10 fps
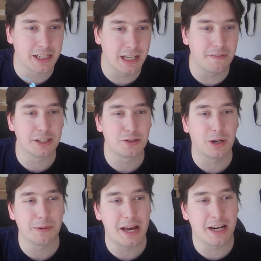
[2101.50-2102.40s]
giving
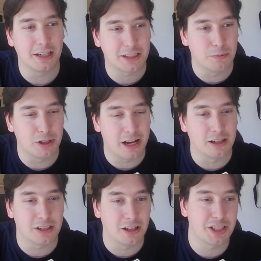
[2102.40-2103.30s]
20 mana to someone
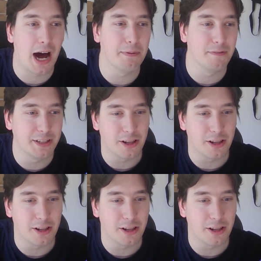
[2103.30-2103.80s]
else on top of the